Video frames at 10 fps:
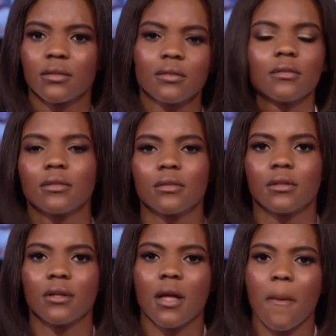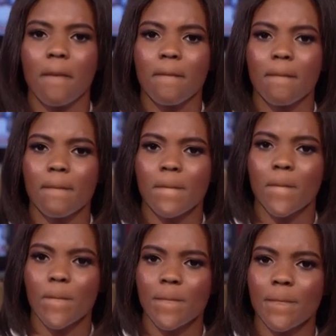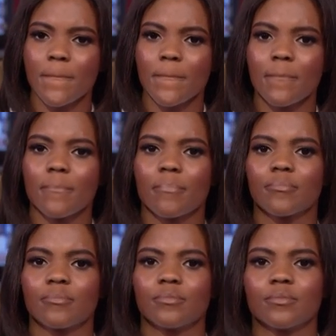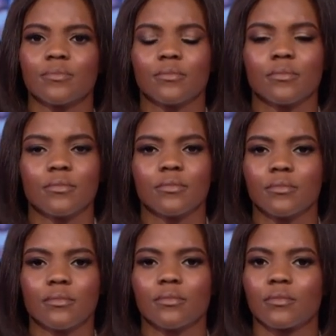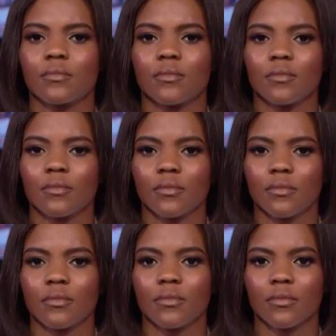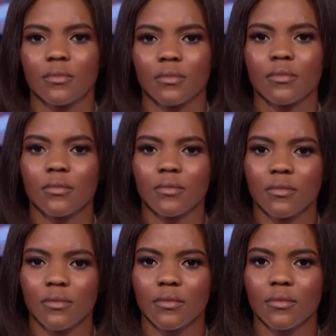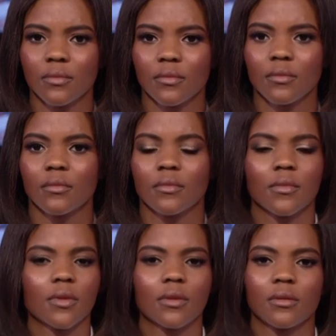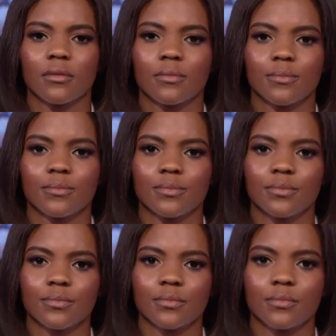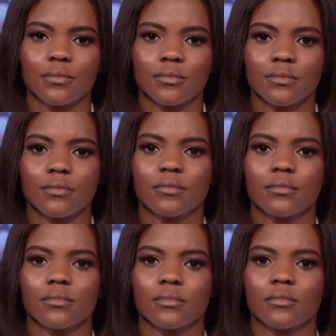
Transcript: No words are spoken by the person on screen.